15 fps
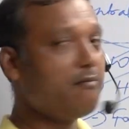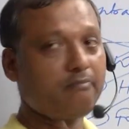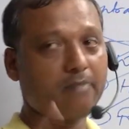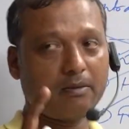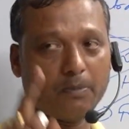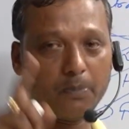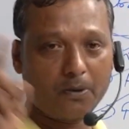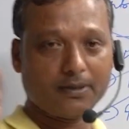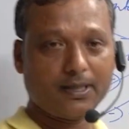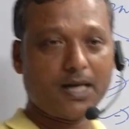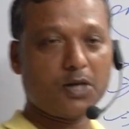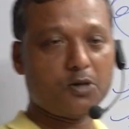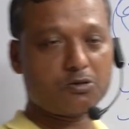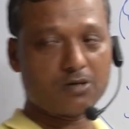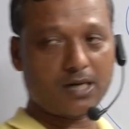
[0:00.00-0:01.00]
But before that,
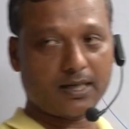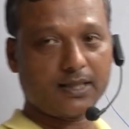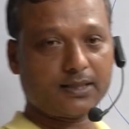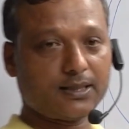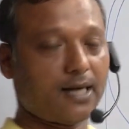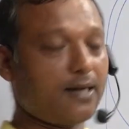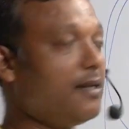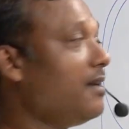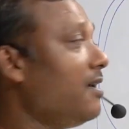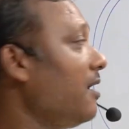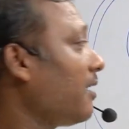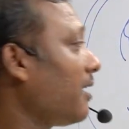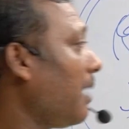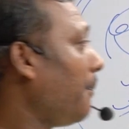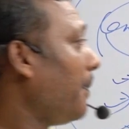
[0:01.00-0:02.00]
you should understand
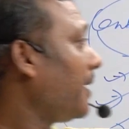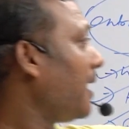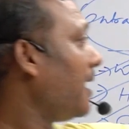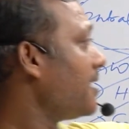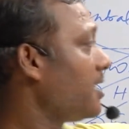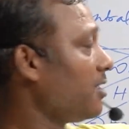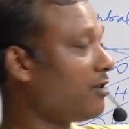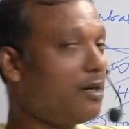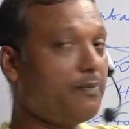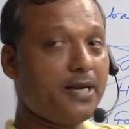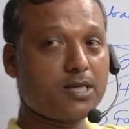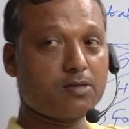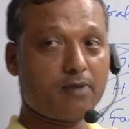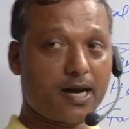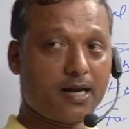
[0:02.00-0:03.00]
capitalist economy
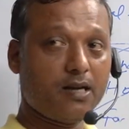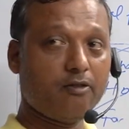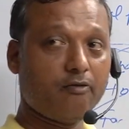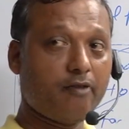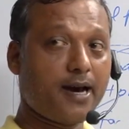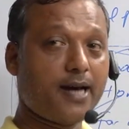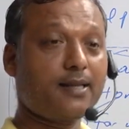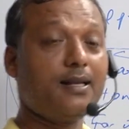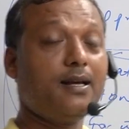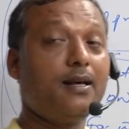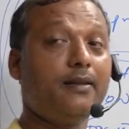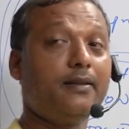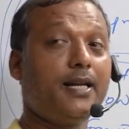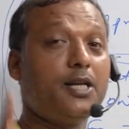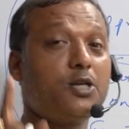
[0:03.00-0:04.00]
is one where
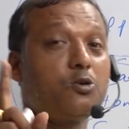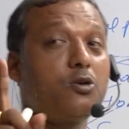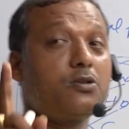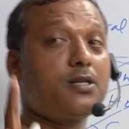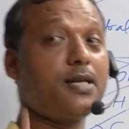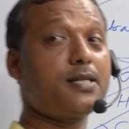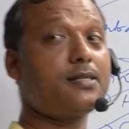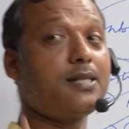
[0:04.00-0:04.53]
the resources,